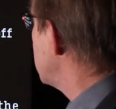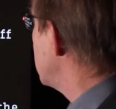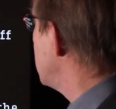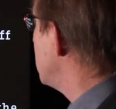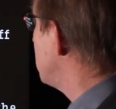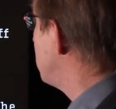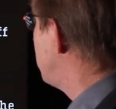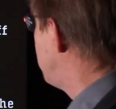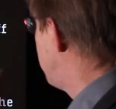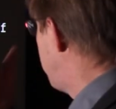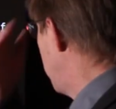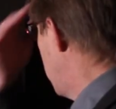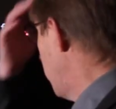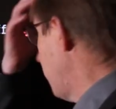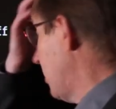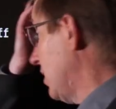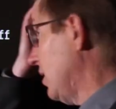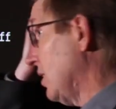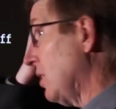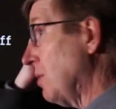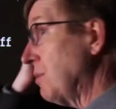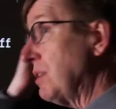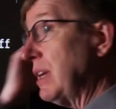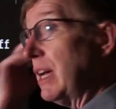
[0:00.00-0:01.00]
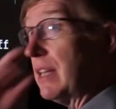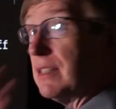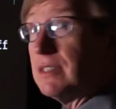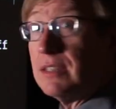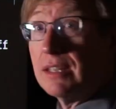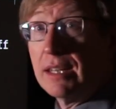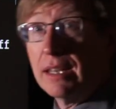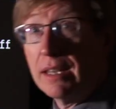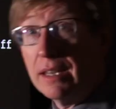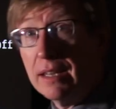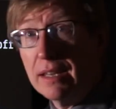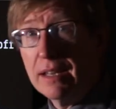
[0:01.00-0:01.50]
is very low
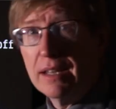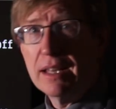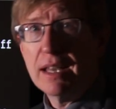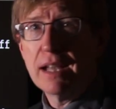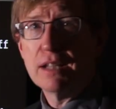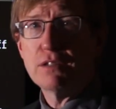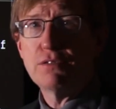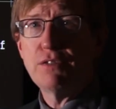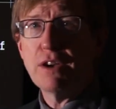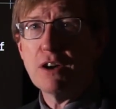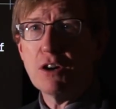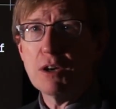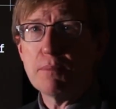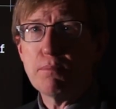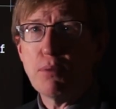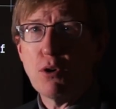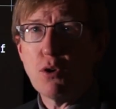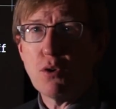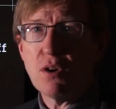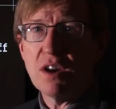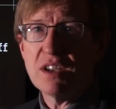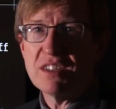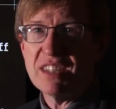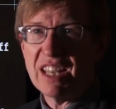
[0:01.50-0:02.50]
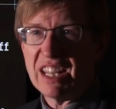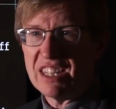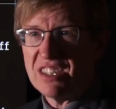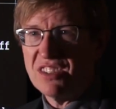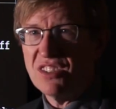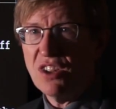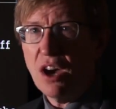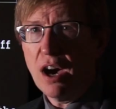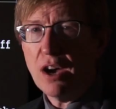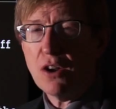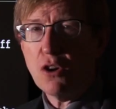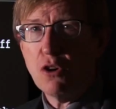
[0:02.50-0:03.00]
density. It's very porous. It's
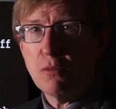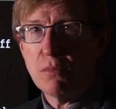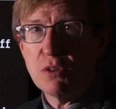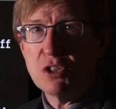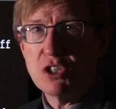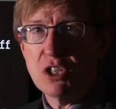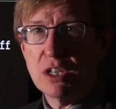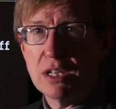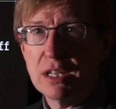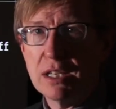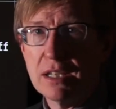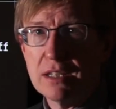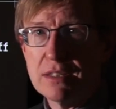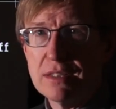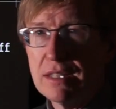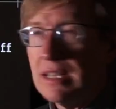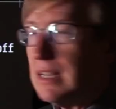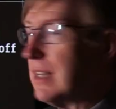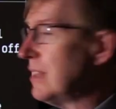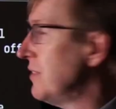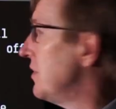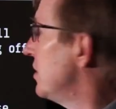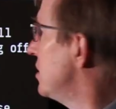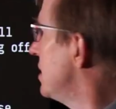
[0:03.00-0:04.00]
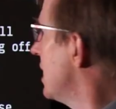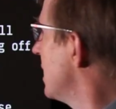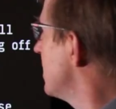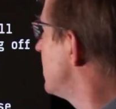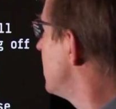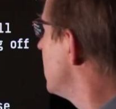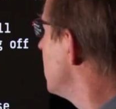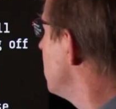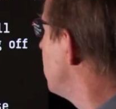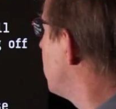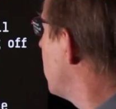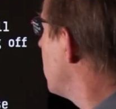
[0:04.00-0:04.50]
not homogeneous. The
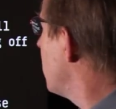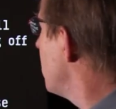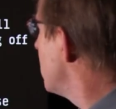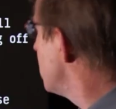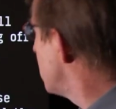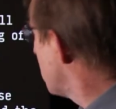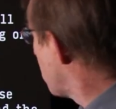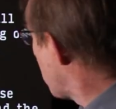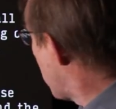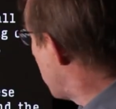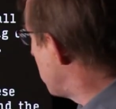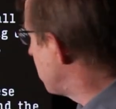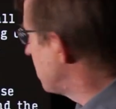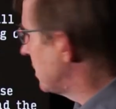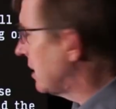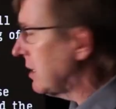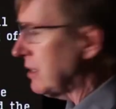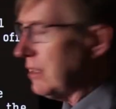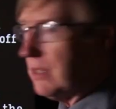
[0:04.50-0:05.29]
density varies around it,